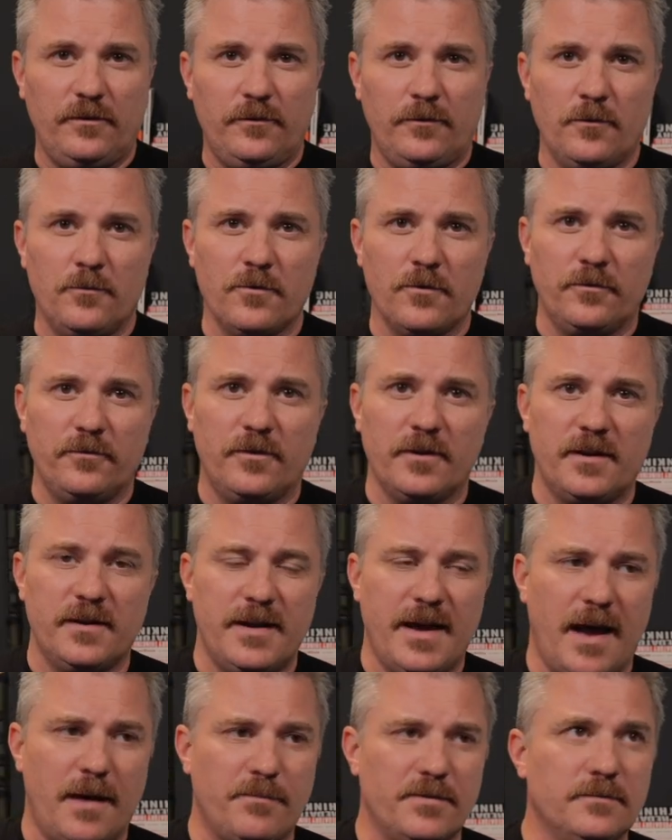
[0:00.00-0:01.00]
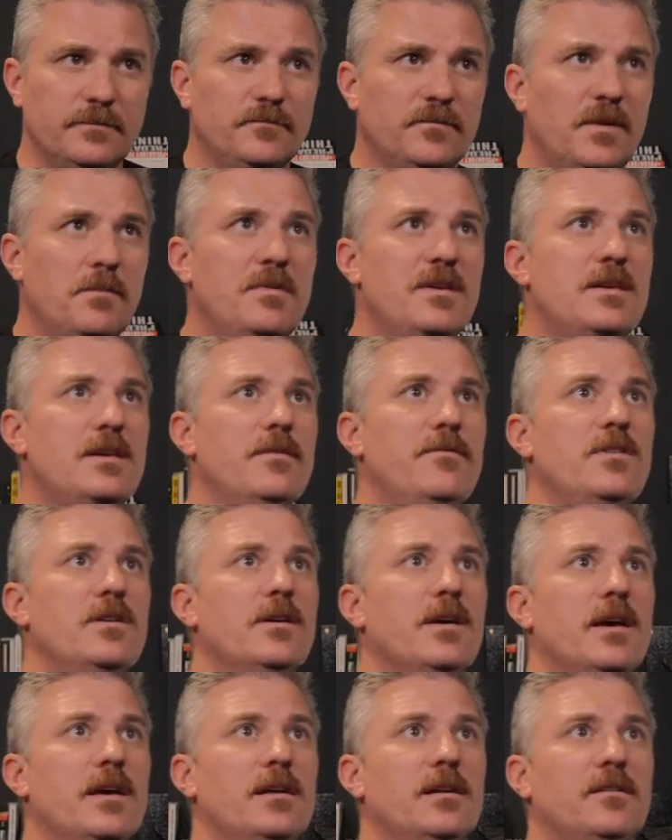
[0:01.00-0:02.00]
what's the worst that could happen? Let me give
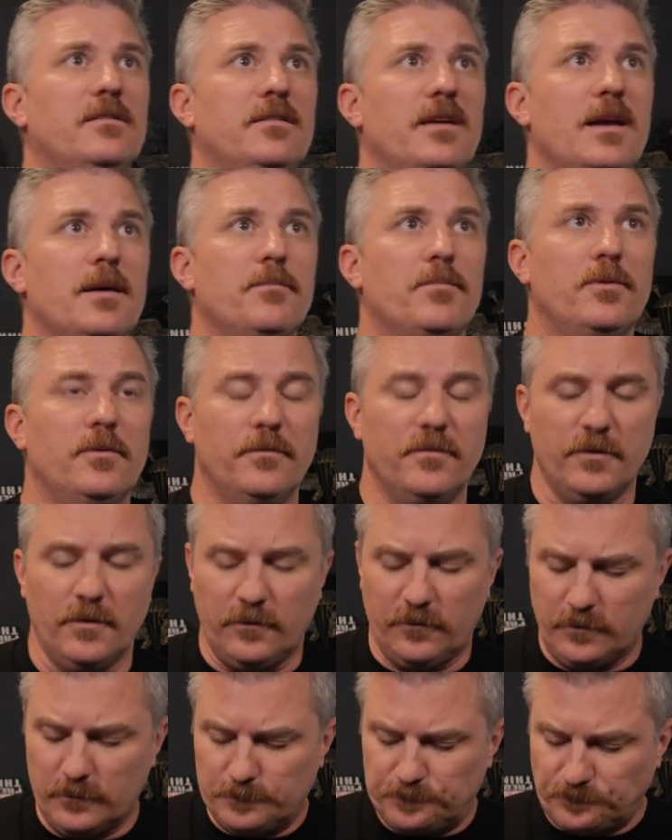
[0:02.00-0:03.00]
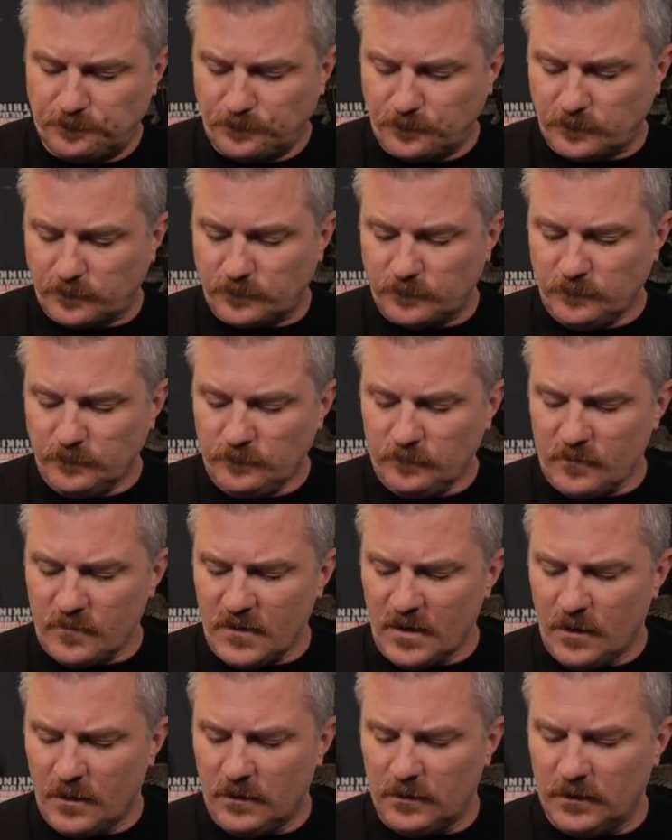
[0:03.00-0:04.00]
you an example of this.
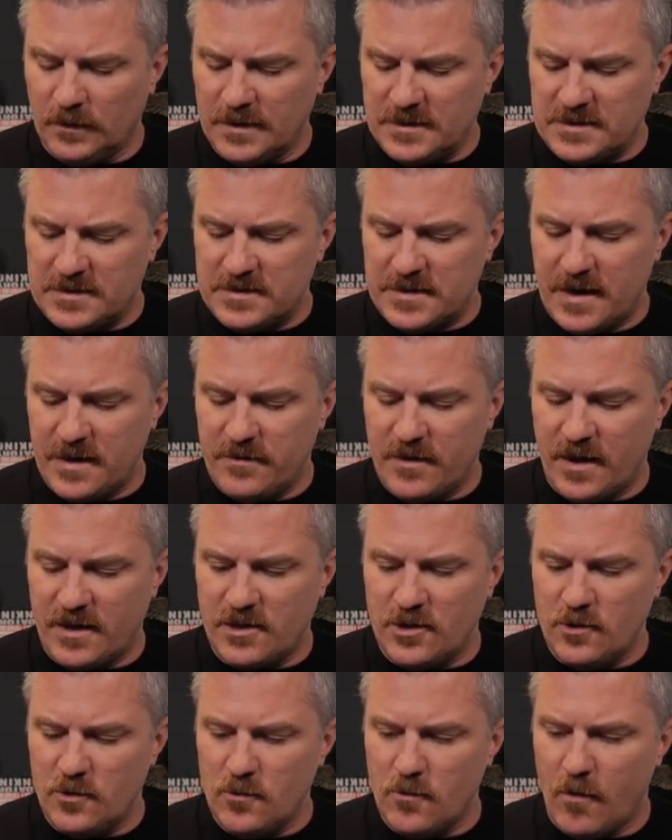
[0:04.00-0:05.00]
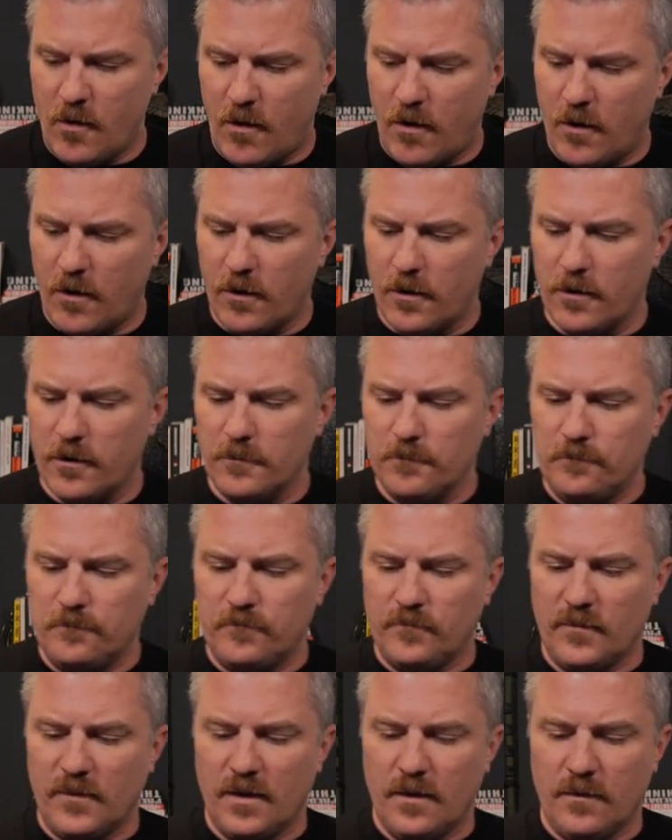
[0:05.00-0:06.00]
Let's say that you are
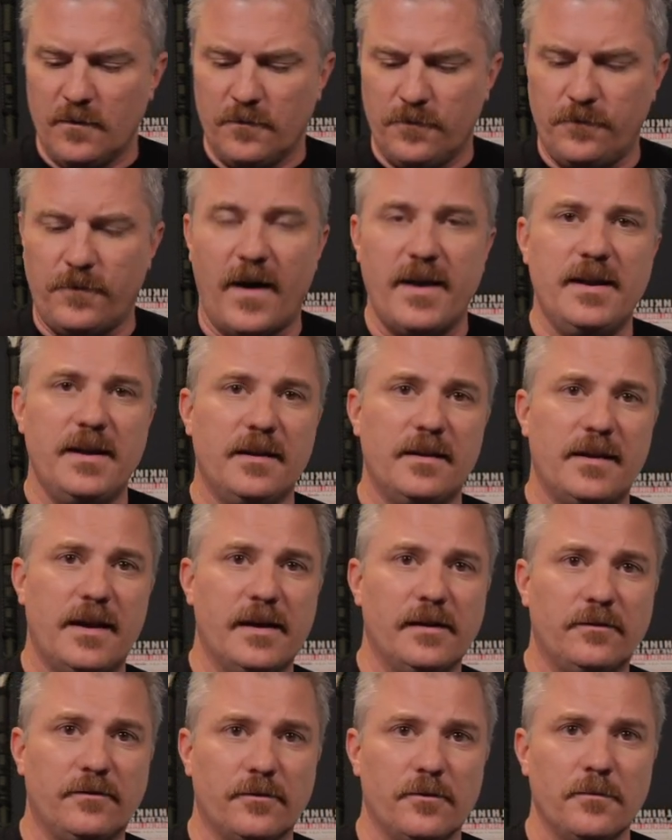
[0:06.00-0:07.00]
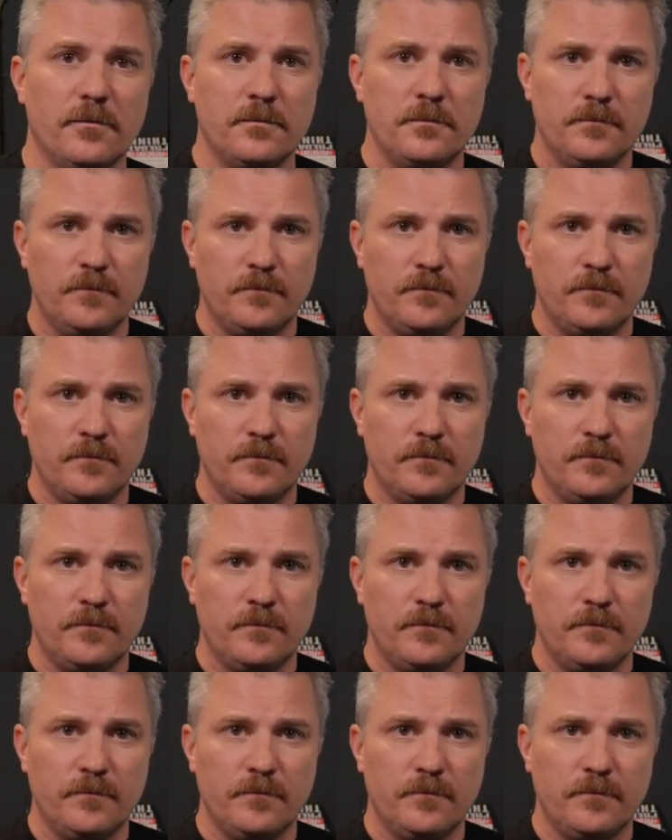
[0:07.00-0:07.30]
fighting cancer.